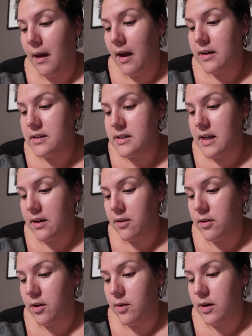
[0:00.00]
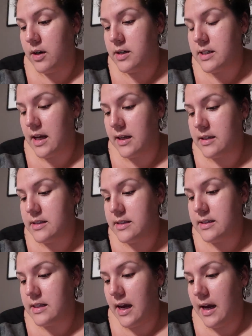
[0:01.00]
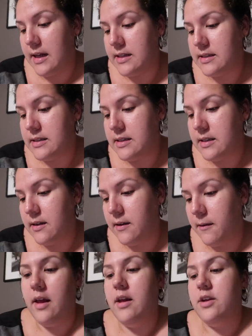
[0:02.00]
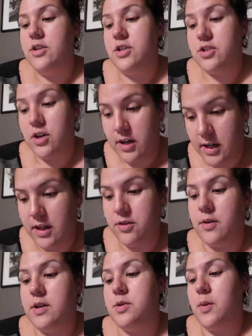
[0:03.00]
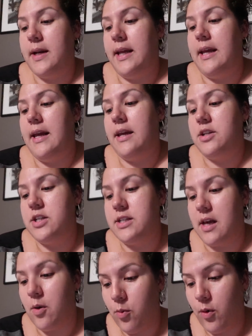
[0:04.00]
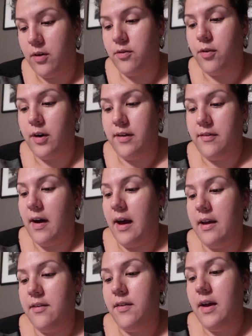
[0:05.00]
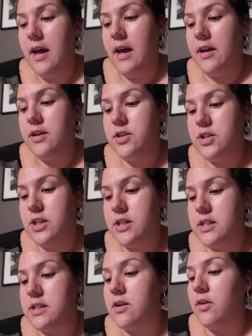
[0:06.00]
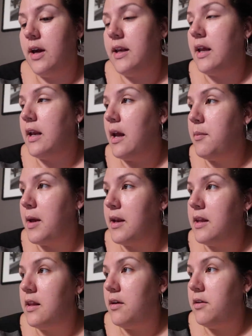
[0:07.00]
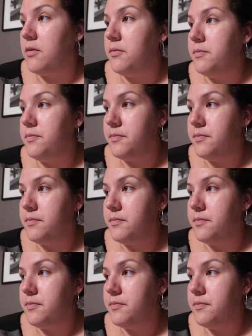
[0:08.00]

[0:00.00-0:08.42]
honestly, I don't know her exact stats. She started at 320 and she's at 145. She just, okay, night night, Maddie, love you.